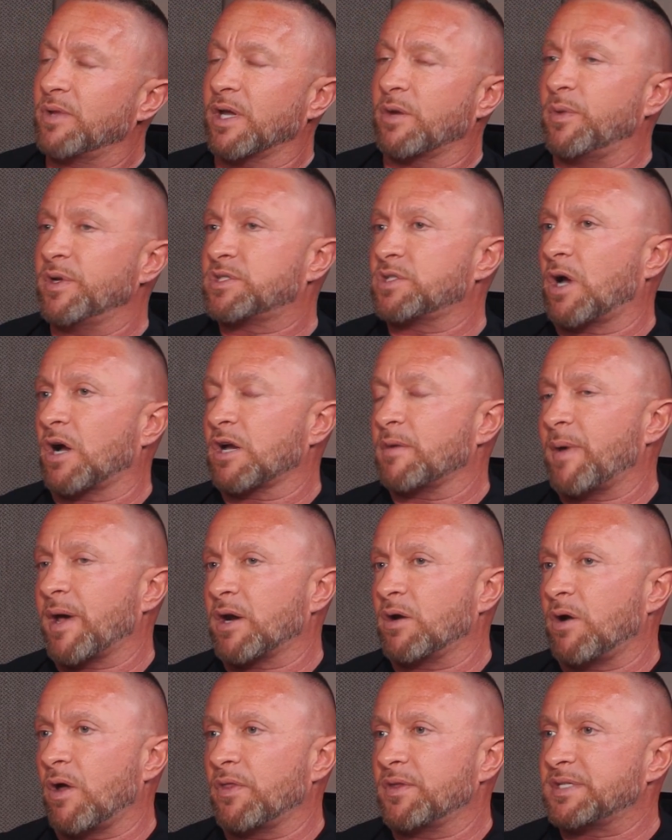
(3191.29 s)
Like, we talk
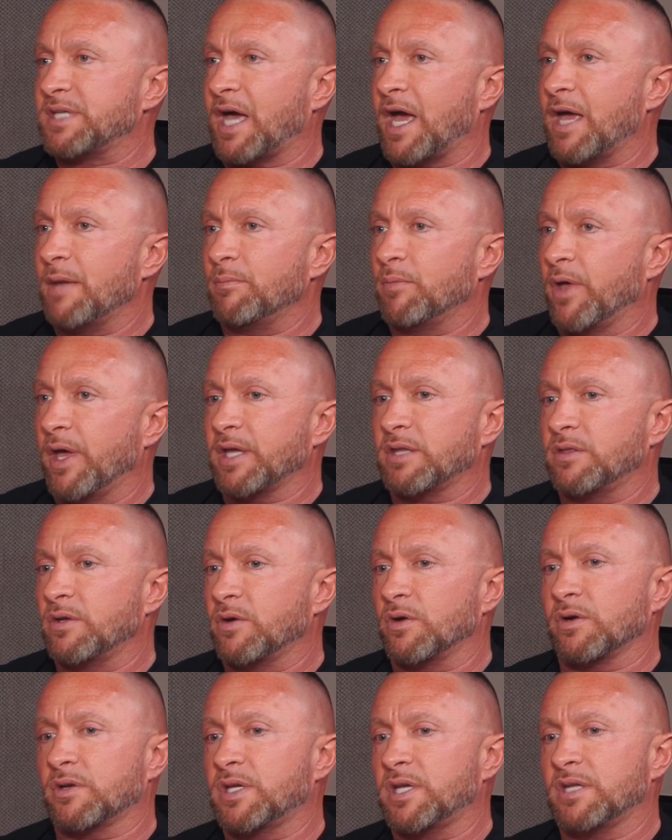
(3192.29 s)
about it all the time. Like,
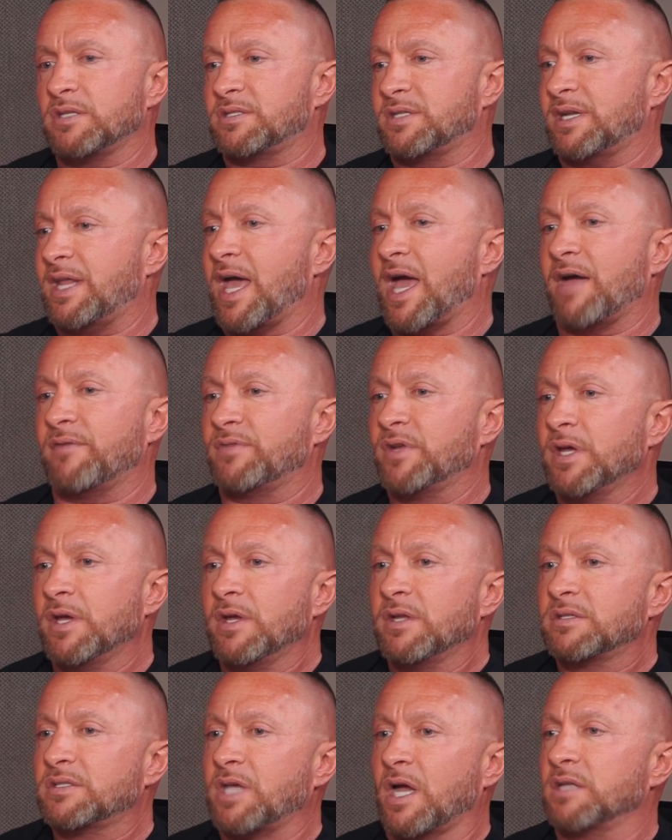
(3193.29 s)
there are kids that have
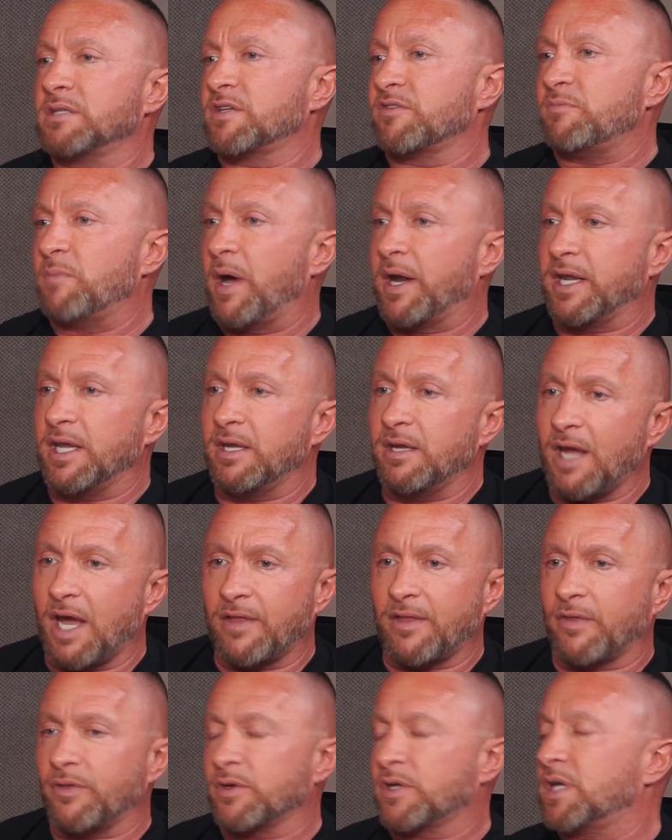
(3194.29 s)
tons of money,
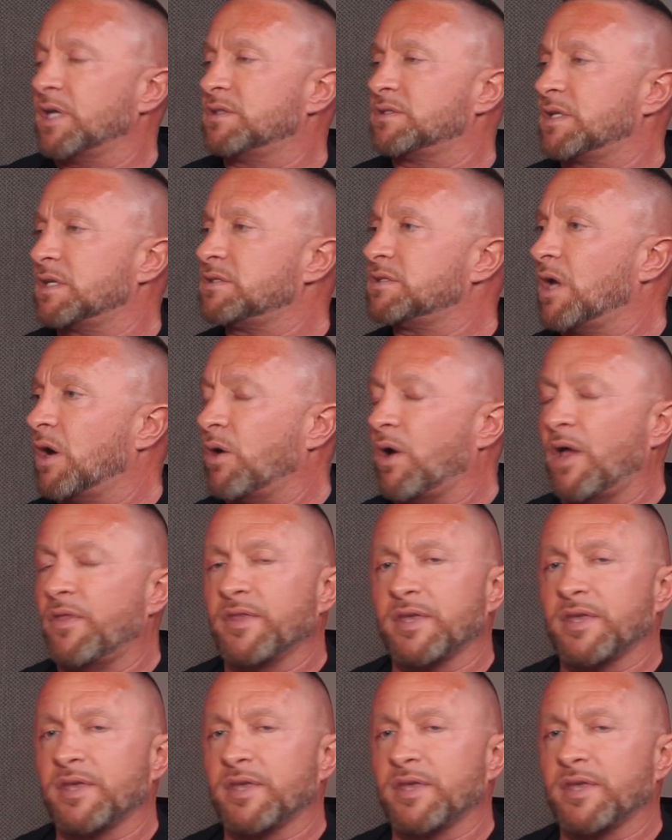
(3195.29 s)
and then there are kids that don't.